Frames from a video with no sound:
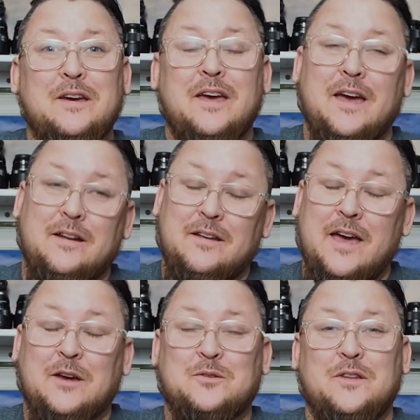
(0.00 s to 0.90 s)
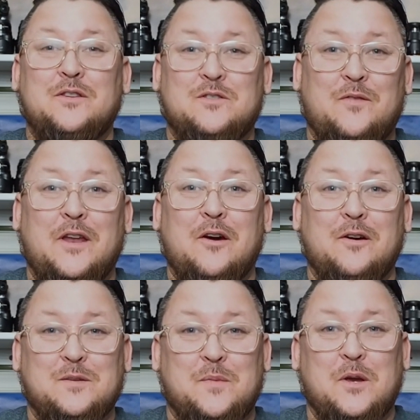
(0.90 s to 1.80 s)
And actually this video
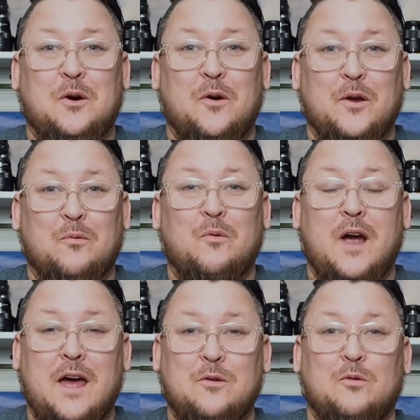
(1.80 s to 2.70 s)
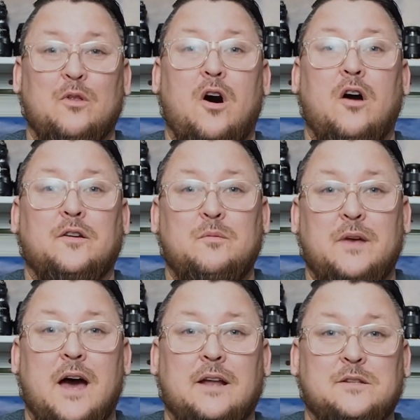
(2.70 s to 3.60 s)
has been going rather long, to be
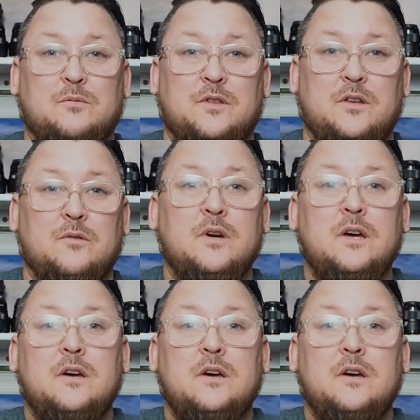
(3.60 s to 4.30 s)
honest with you.